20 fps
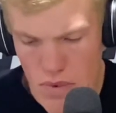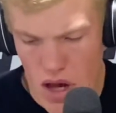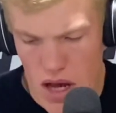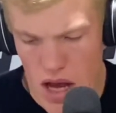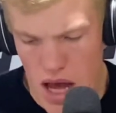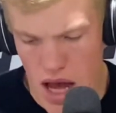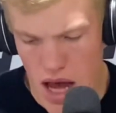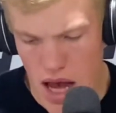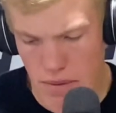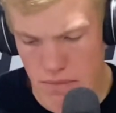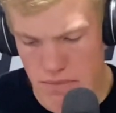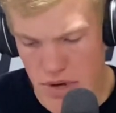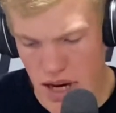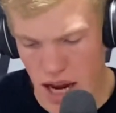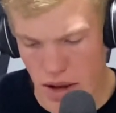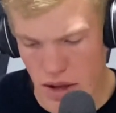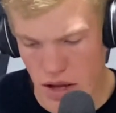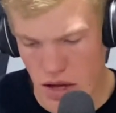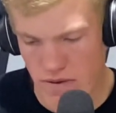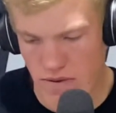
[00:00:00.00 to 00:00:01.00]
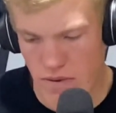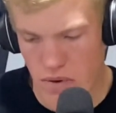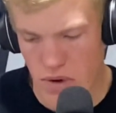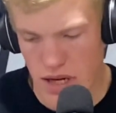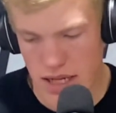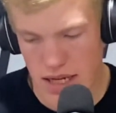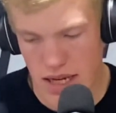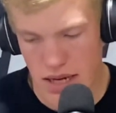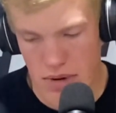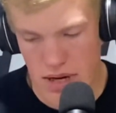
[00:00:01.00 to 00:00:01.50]
Um, yeah, I'm looking forward
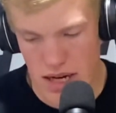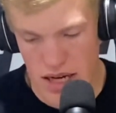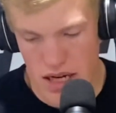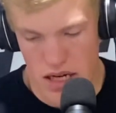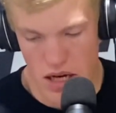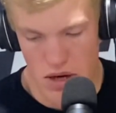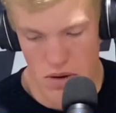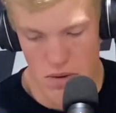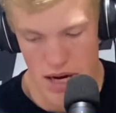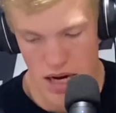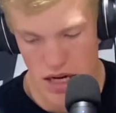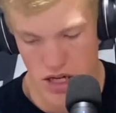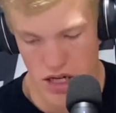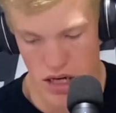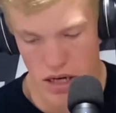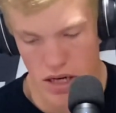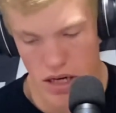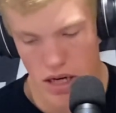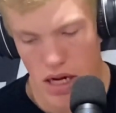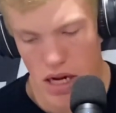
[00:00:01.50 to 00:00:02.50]
to see what he can do next year.